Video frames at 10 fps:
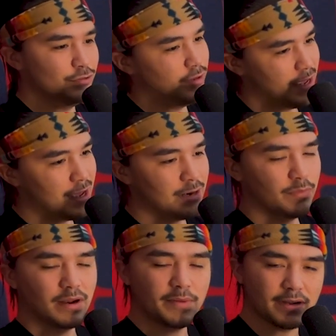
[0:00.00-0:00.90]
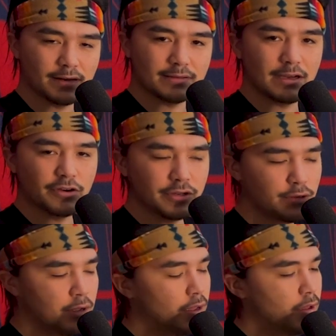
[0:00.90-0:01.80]
you can, but I'm not going to tell
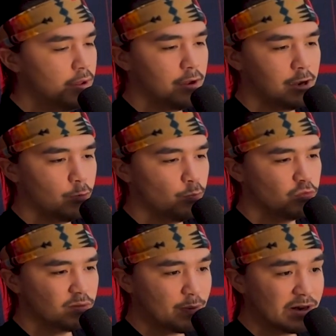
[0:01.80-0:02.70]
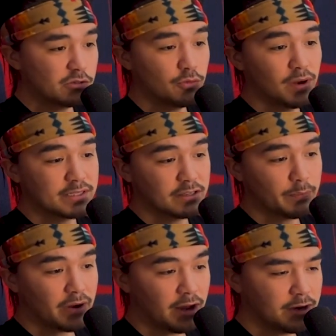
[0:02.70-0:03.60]
you. One of my buddies who was on
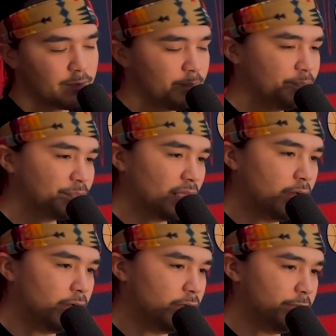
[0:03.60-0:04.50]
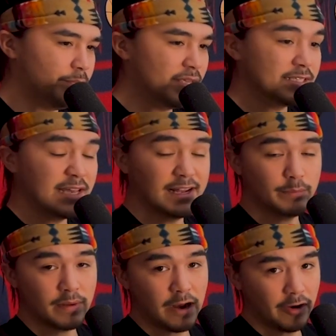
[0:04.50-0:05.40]
the pod is
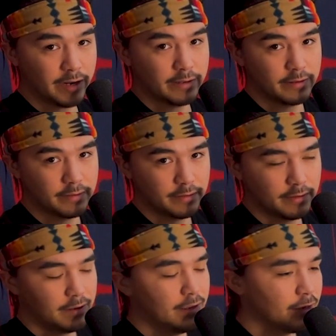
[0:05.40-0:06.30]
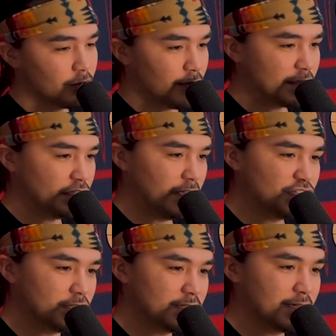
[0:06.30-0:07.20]
getting married.
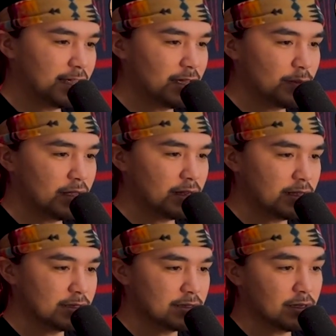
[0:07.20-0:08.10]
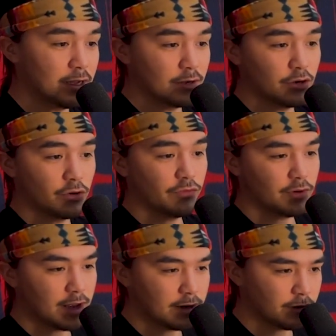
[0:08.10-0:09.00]
Congratulations to him and his
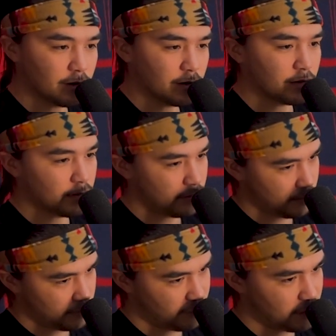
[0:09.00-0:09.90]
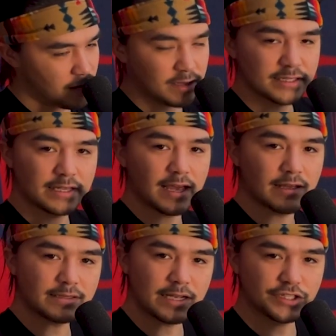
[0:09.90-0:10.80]
girlfriend, or
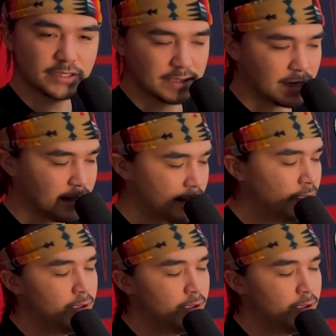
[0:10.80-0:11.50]
fiance, as I should say.